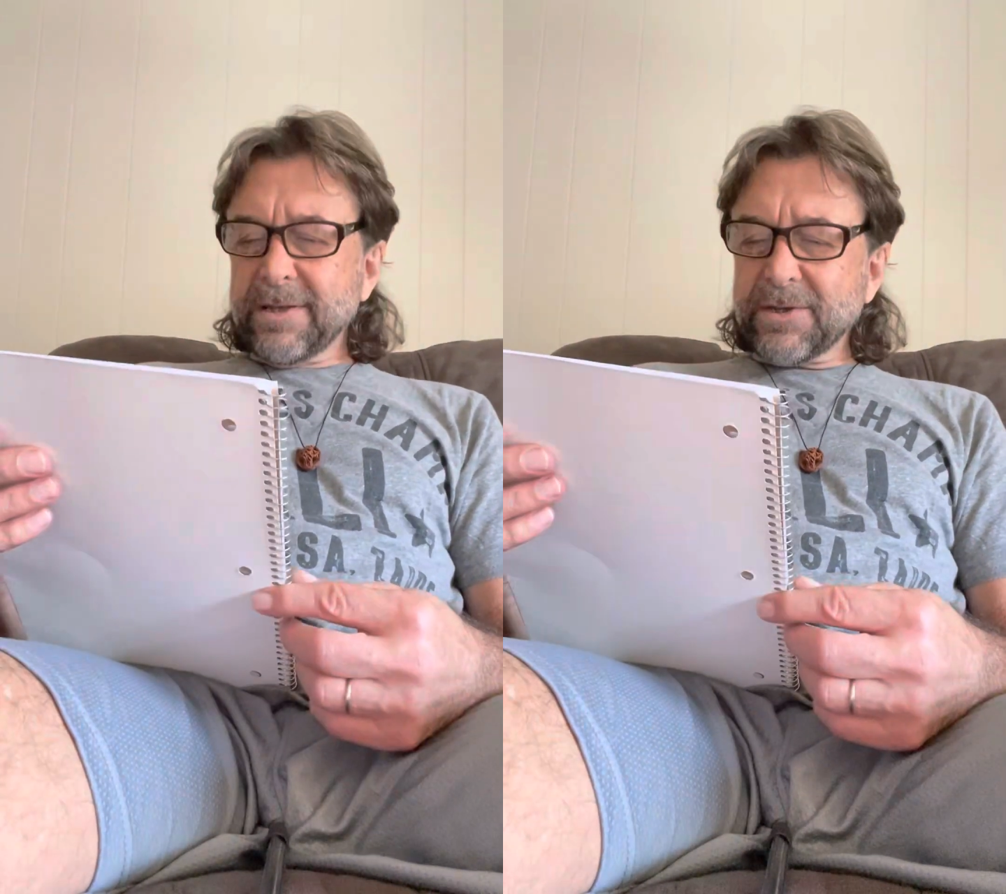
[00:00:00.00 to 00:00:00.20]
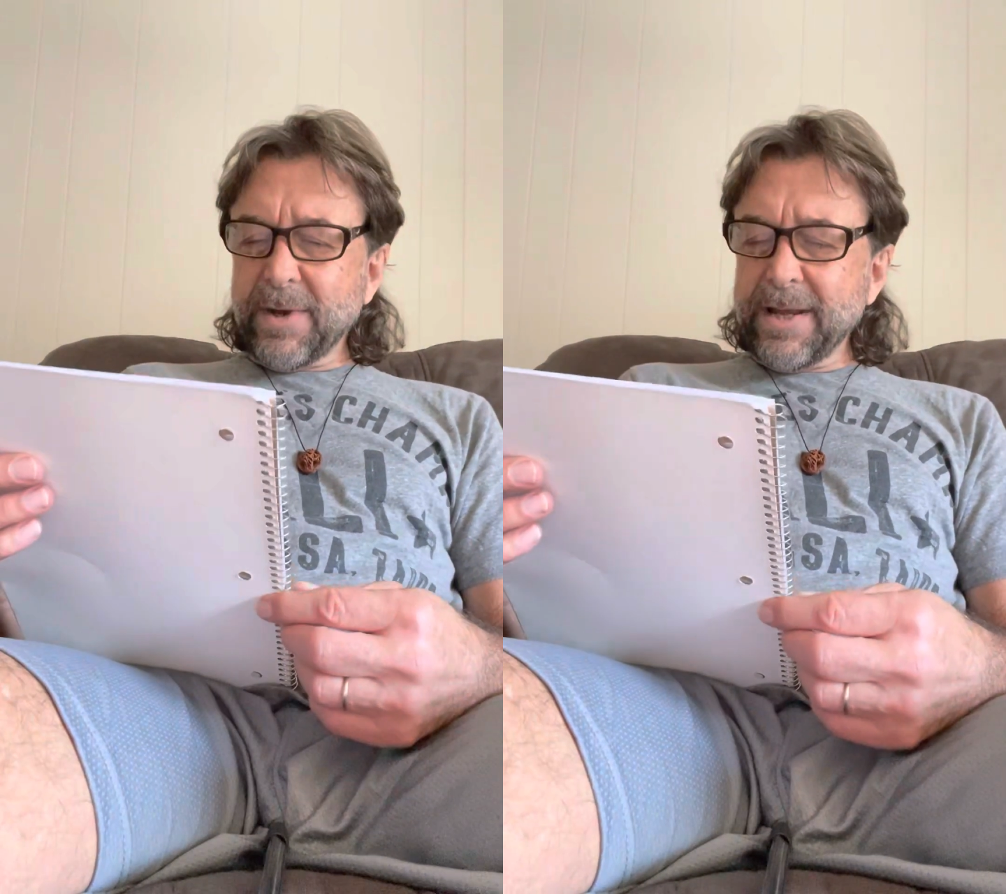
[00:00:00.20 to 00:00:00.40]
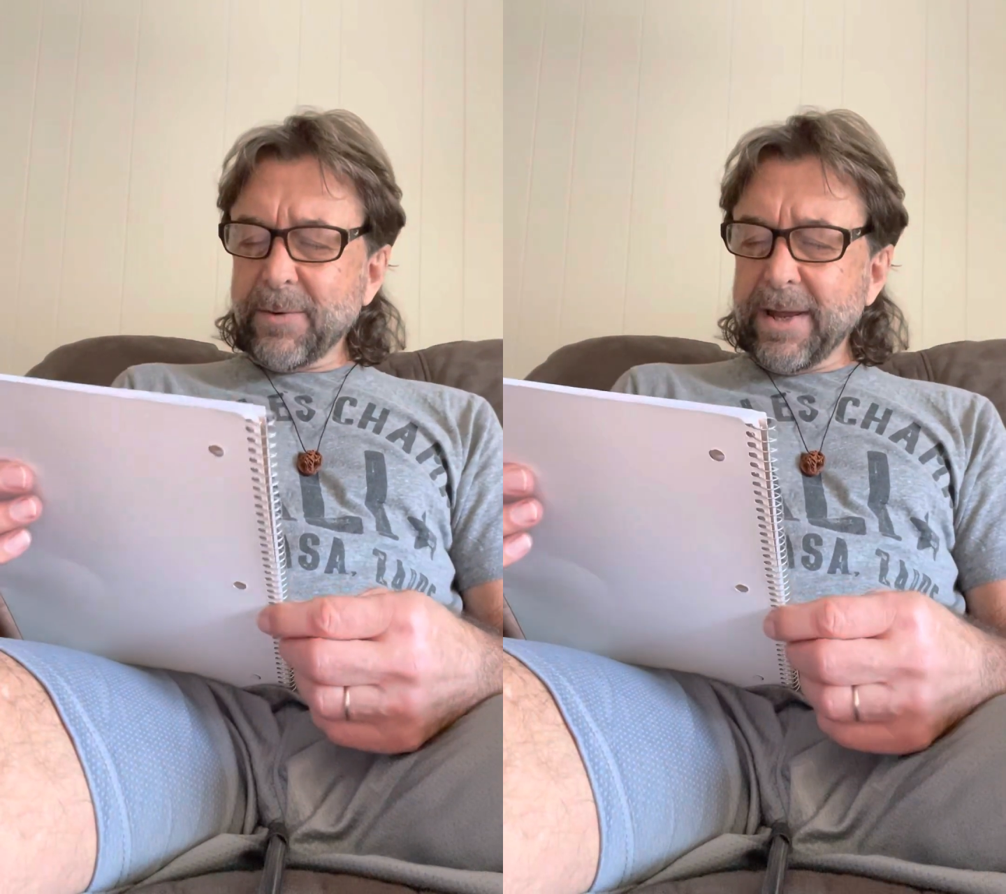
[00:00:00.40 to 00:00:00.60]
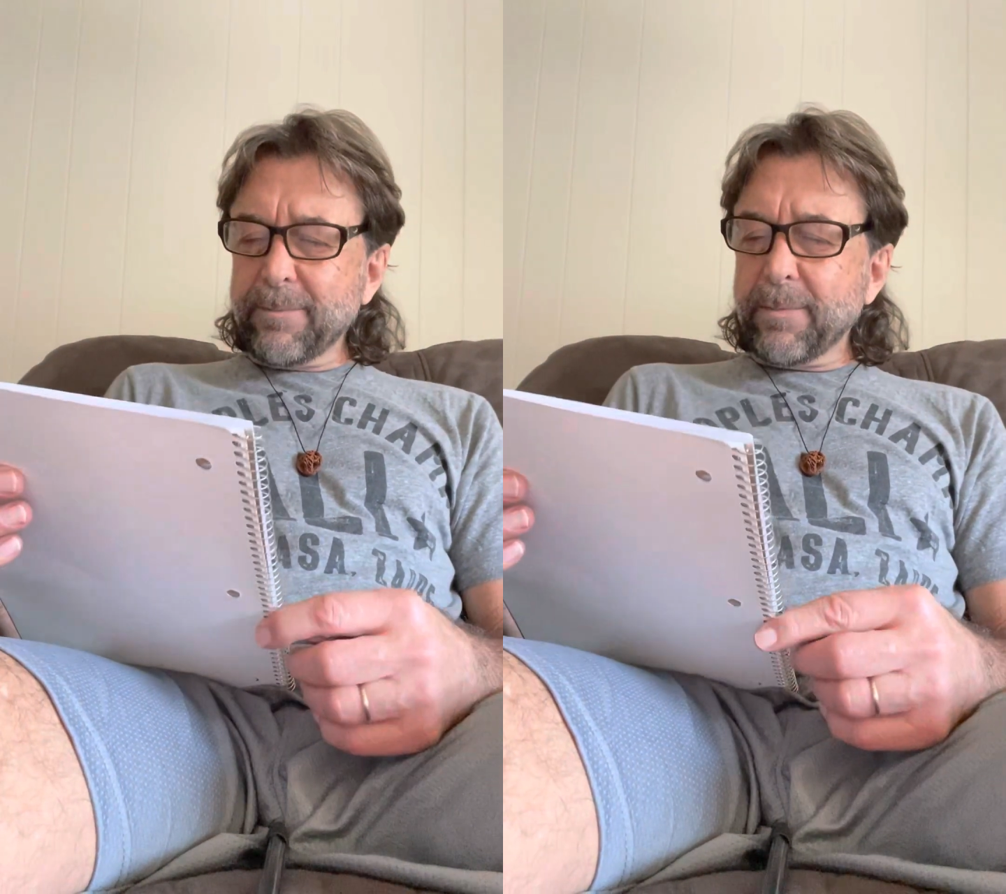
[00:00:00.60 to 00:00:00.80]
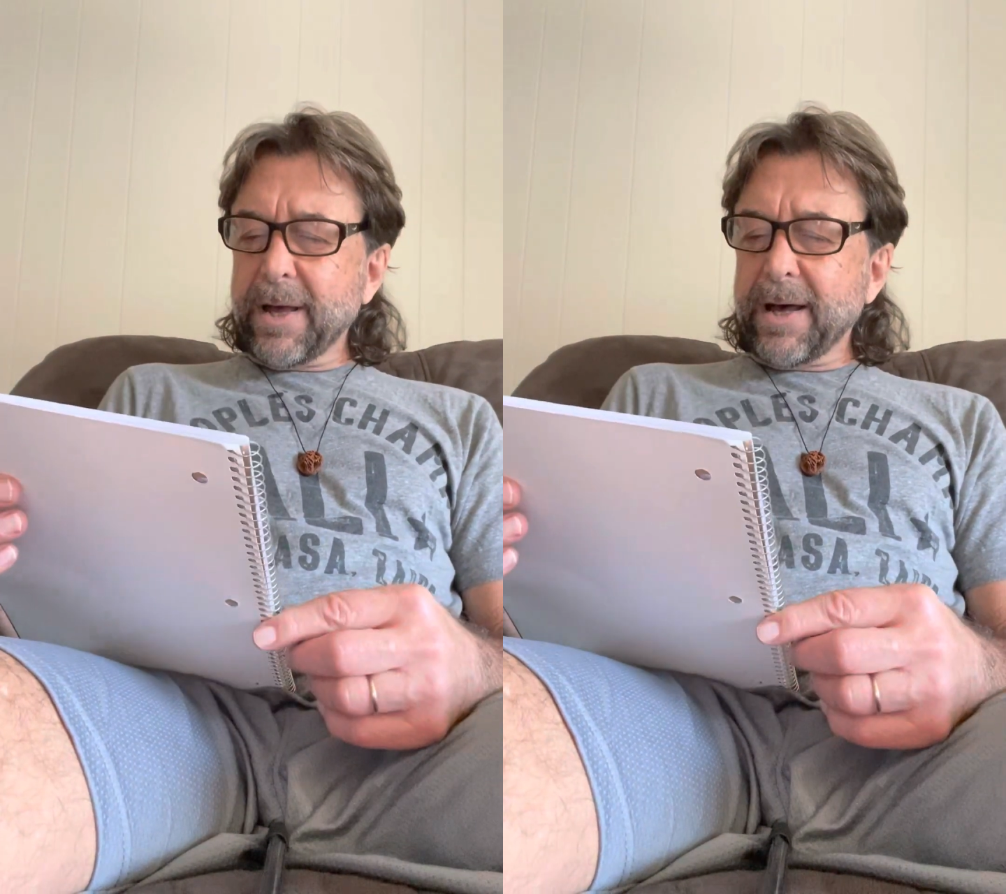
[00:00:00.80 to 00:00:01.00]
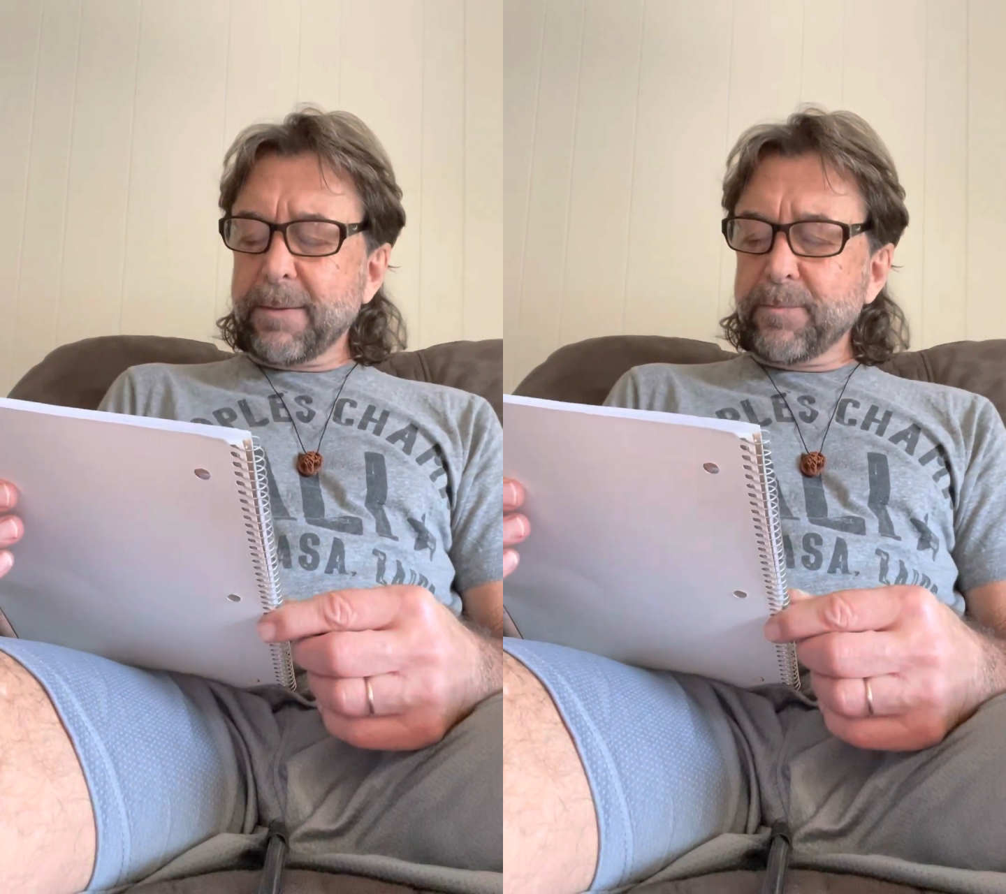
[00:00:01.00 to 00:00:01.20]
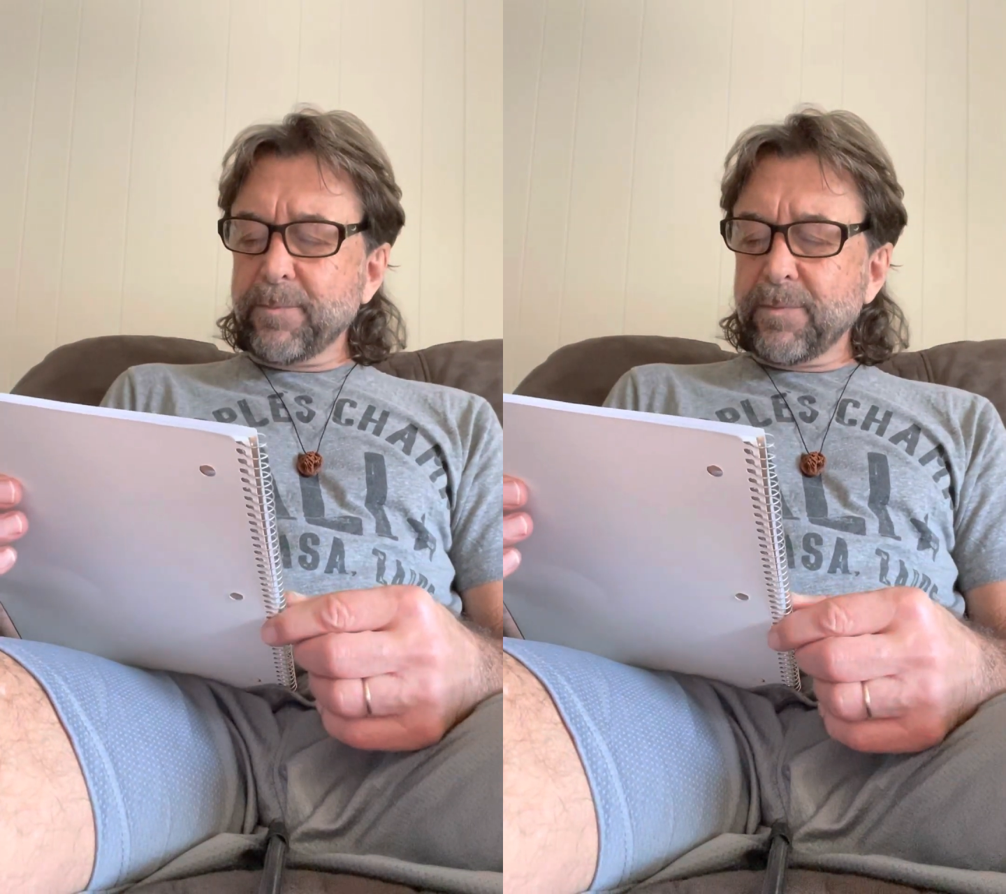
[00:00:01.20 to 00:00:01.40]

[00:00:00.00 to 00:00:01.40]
so, anyway, um,